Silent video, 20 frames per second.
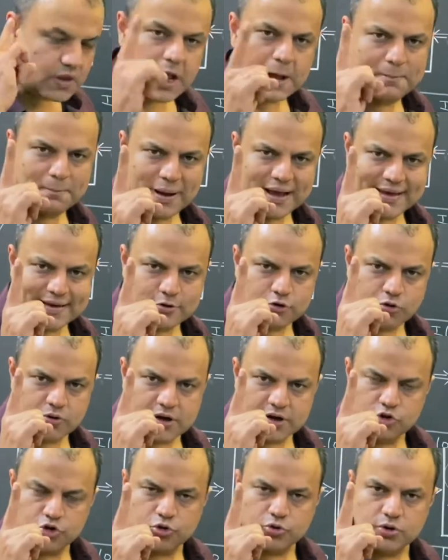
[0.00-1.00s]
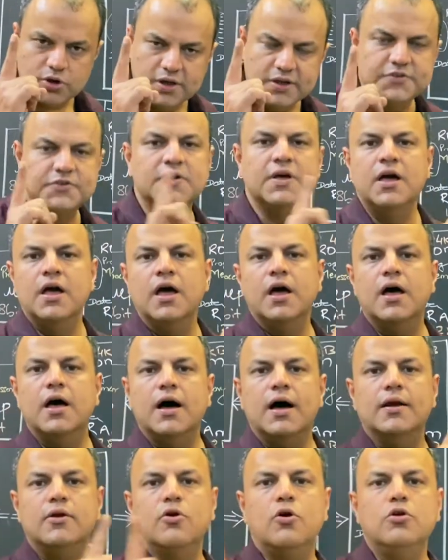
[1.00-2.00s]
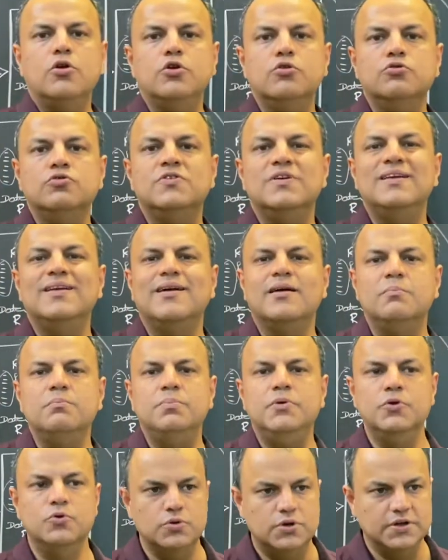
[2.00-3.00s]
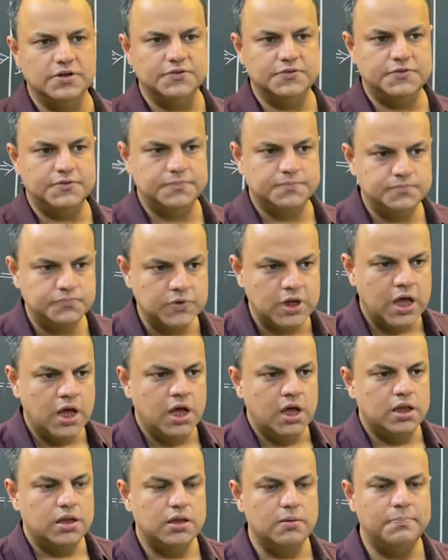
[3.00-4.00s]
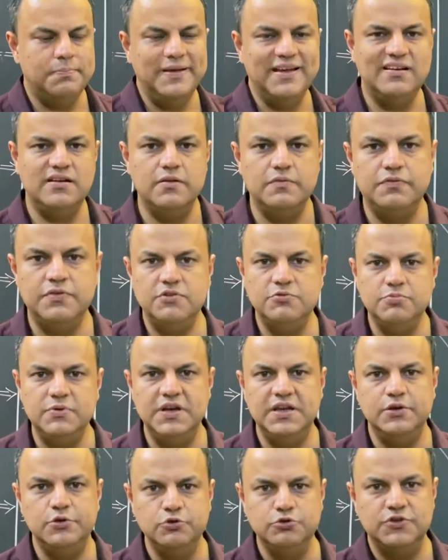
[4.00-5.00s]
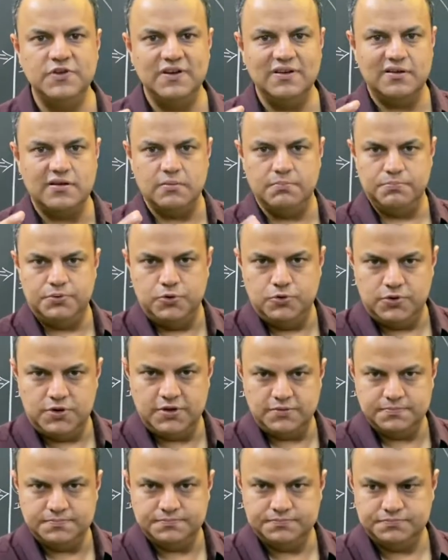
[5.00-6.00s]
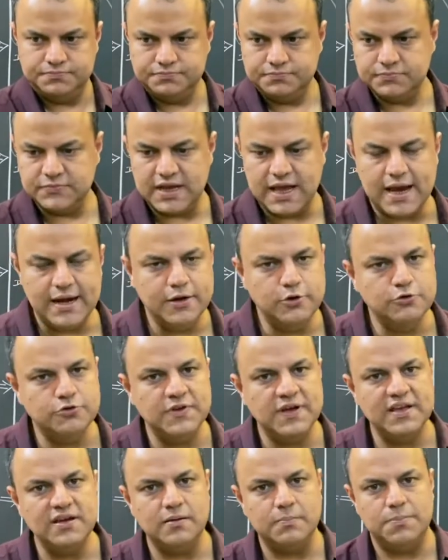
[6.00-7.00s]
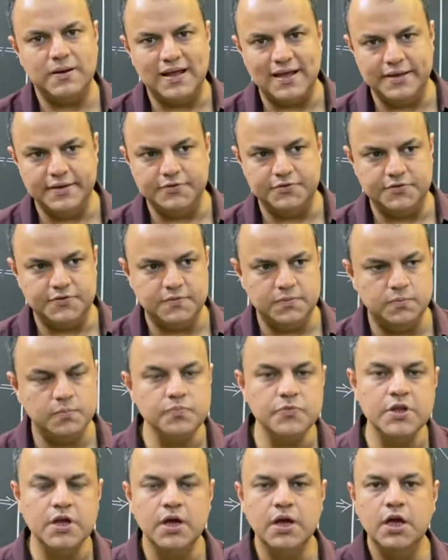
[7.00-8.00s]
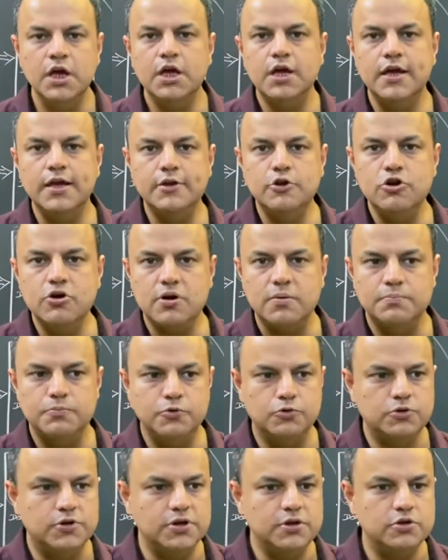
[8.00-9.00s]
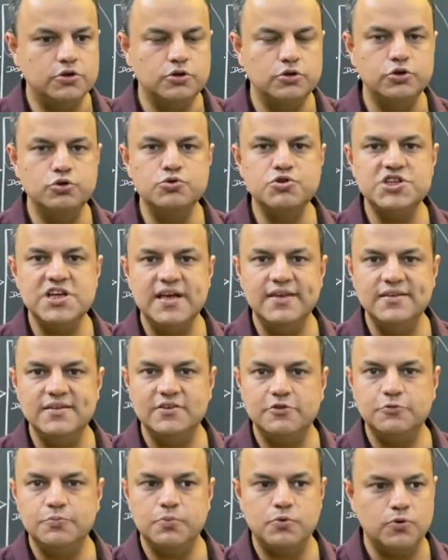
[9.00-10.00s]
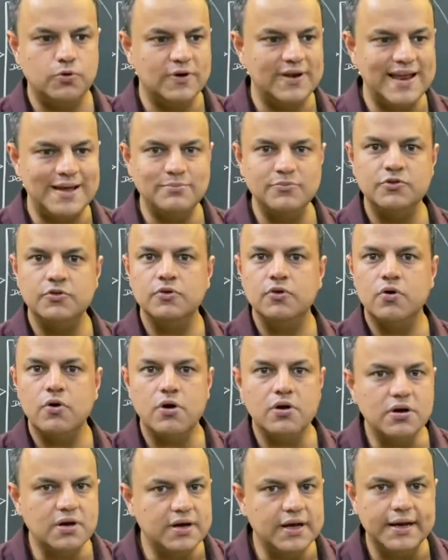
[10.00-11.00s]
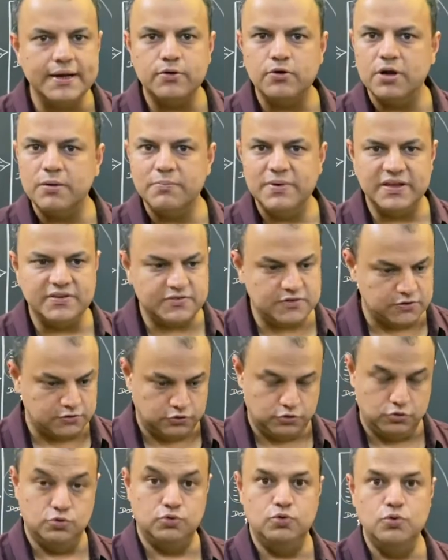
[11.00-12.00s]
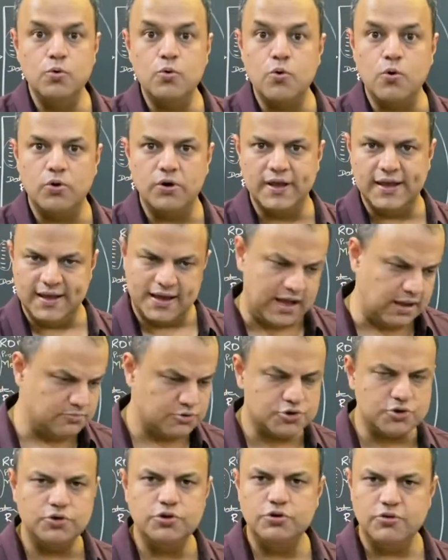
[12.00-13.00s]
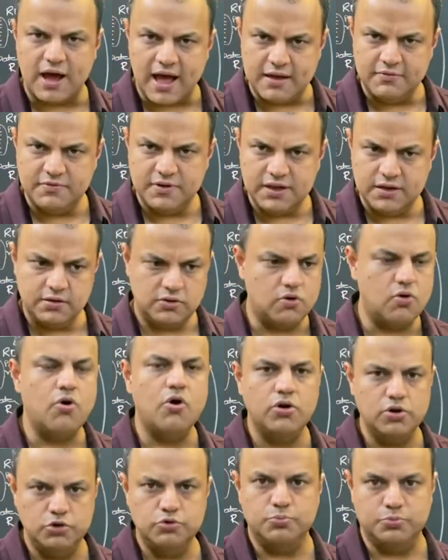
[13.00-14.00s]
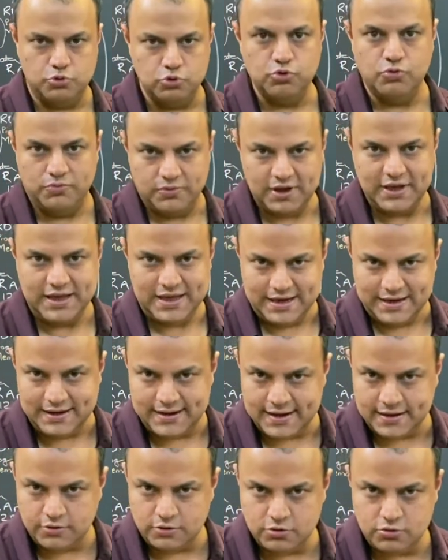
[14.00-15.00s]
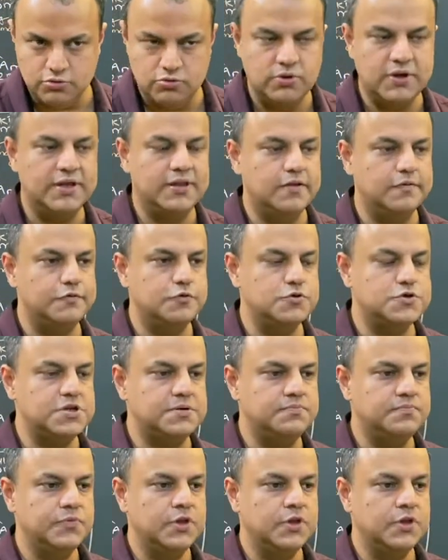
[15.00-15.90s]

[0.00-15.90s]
Microcontrollers are not used in computers. There's a big difference between using a computer and using an appliance. In your computer, you change its programs on a day-to-day basis. You do coding. I'm sure you have done or you do intend to do in the future.